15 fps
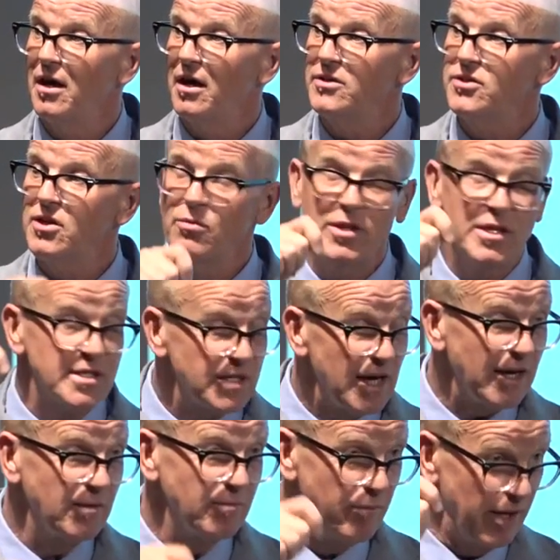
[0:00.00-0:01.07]
And so with the
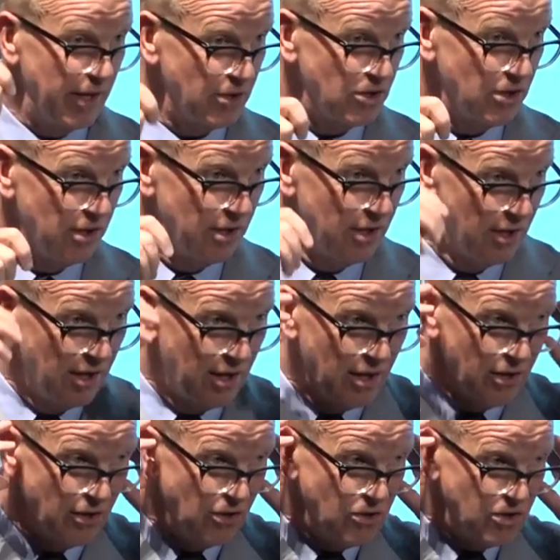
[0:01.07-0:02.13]
second picture,
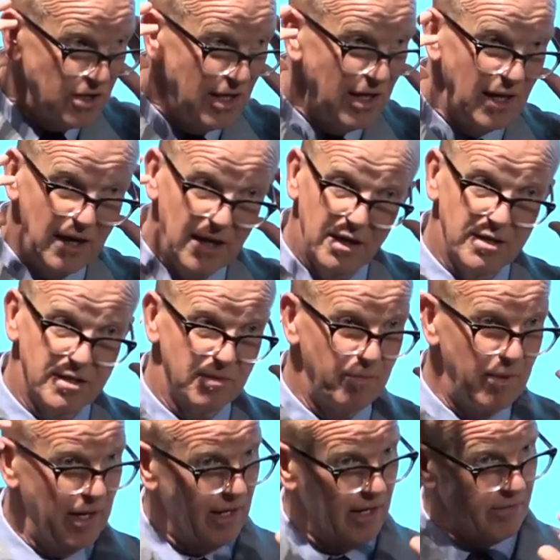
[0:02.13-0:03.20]
you see ears
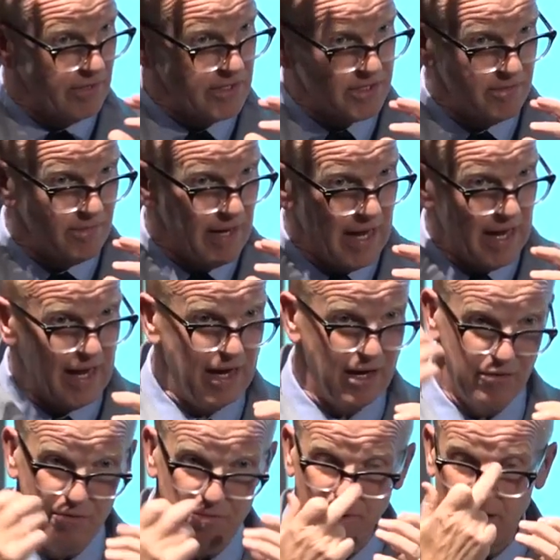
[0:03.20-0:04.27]
appear and some
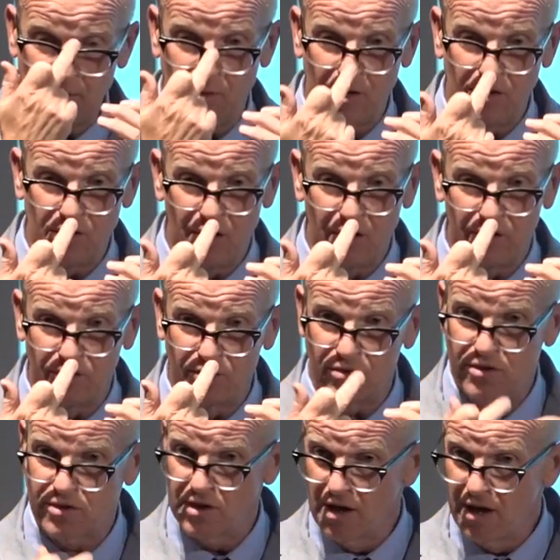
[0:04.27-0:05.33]
hair and maybe a
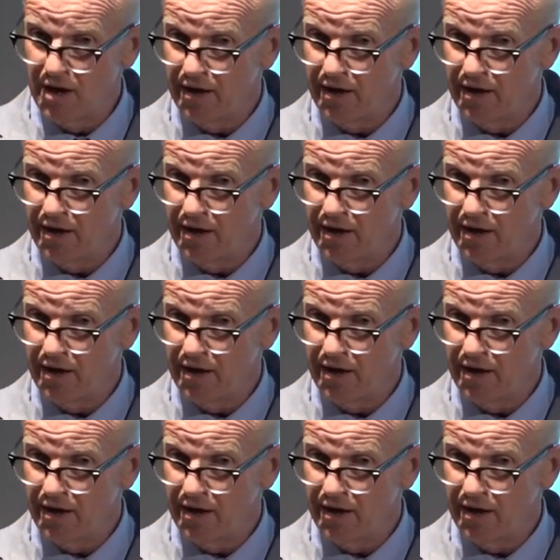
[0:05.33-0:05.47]
nose.